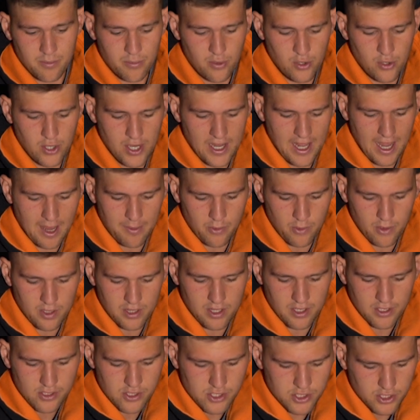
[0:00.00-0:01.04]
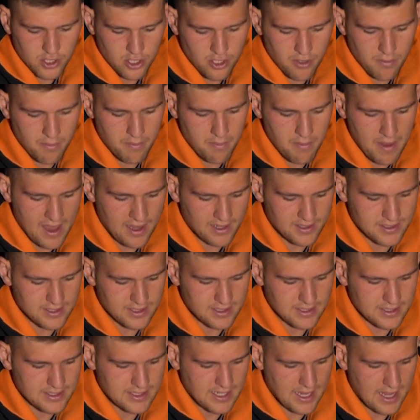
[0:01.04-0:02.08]
pretty happy with it. Just got to mount
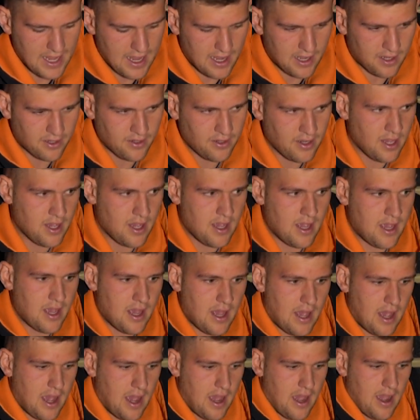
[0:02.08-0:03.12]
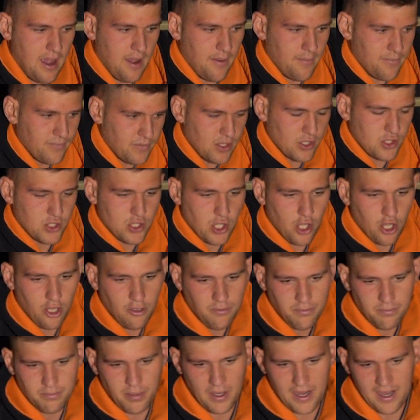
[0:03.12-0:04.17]
it down the
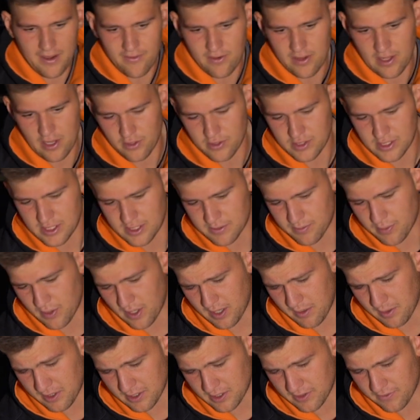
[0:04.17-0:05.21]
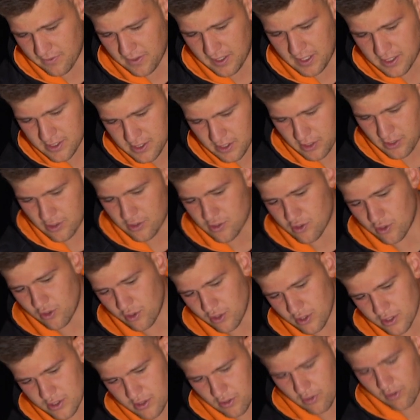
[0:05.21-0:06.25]
top, but everything else is pretty much finished. So the
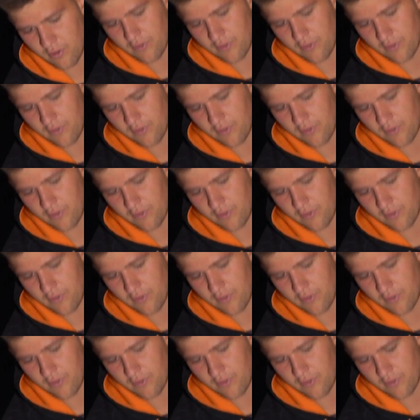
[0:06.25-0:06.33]
drawers are all